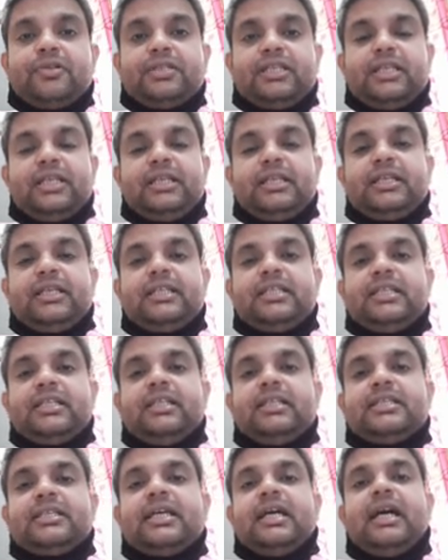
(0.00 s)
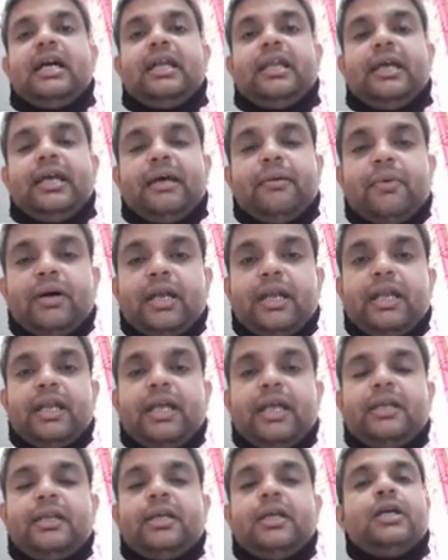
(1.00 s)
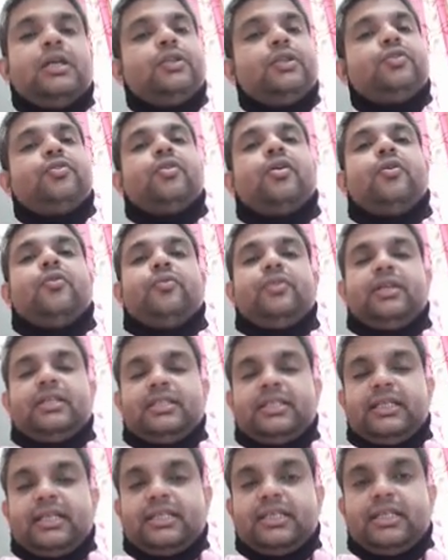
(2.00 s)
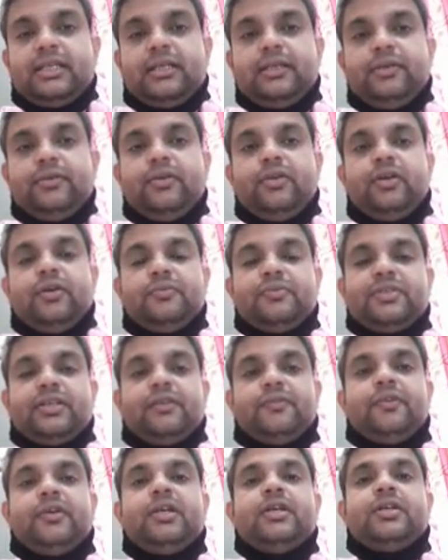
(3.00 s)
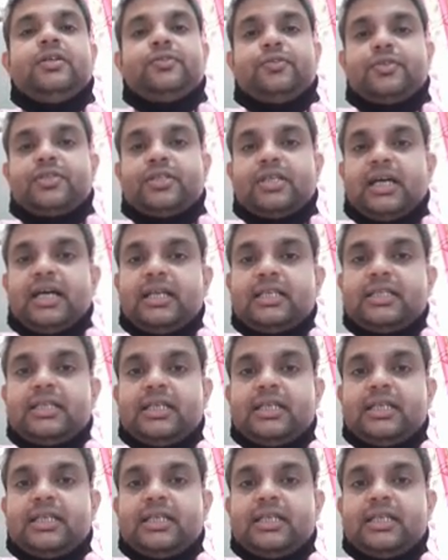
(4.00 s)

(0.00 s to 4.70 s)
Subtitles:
oxalate crystals are abundant throughout the section, you will observe. So starch